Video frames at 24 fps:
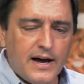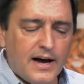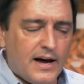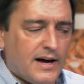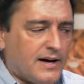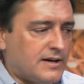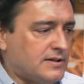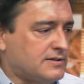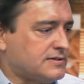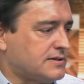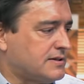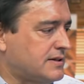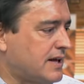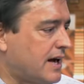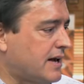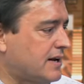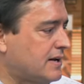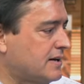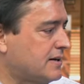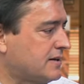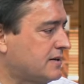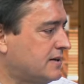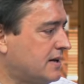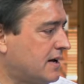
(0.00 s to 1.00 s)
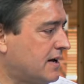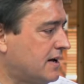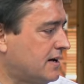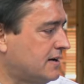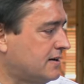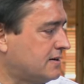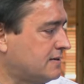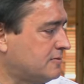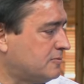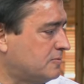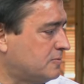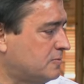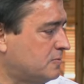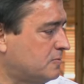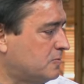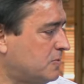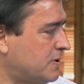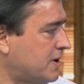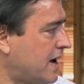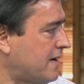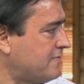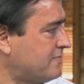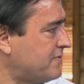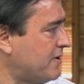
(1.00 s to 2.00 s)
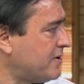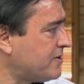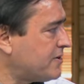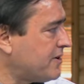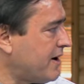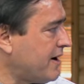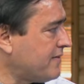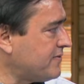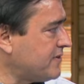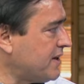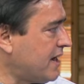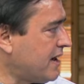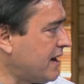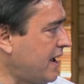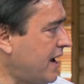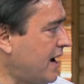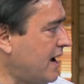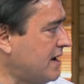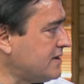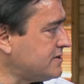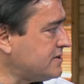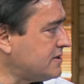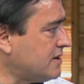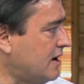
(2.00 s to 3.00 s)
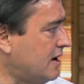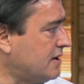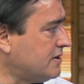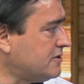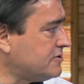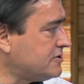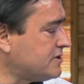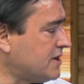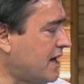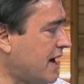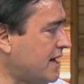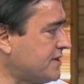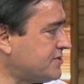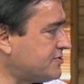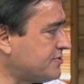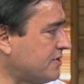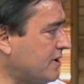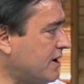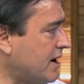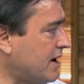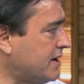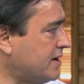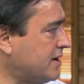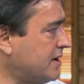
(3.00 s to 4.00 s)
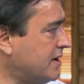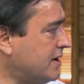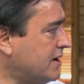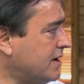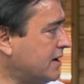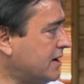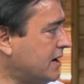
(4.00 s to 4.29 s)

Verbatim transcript: Uh, that the, when I'm photographing that house and all those lights are on,